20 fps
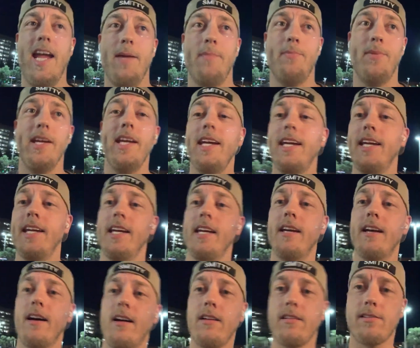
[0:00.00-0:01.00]

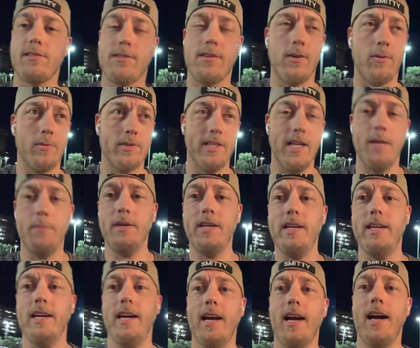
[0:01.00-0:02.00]
AB. I'll start with
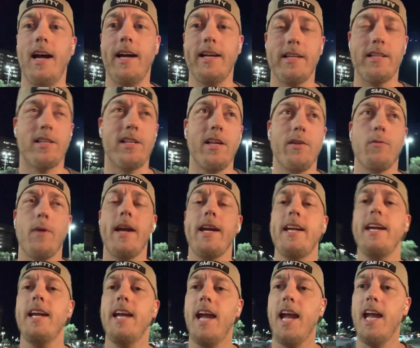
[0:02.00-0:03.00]
AB. I could see
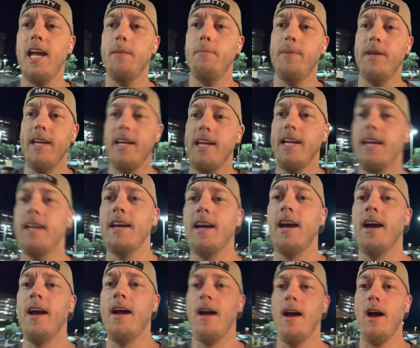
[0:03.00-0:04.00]
ranking AB
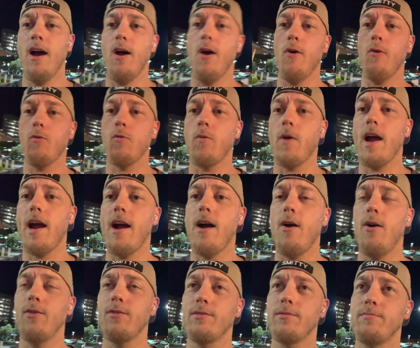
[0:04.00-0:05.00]

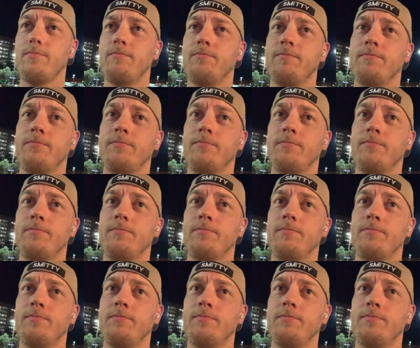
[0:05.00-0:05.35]
around,